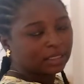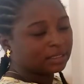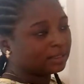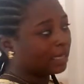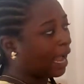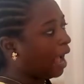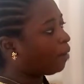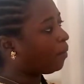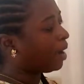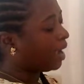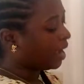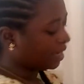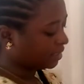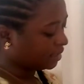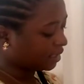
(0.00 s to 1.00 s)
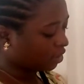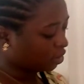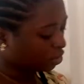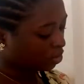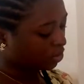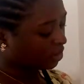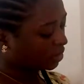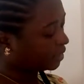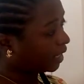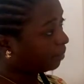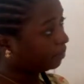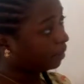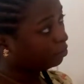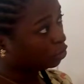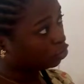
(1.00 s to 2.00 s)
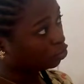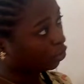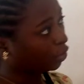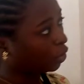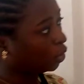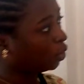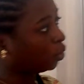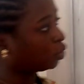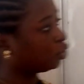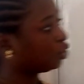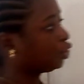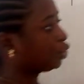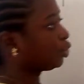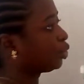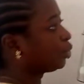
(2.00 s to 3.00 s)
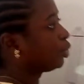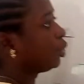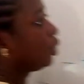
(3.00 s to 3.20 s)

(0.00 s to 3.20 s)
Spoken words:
The hour hand tells us the time. Let me draw a clock to show you.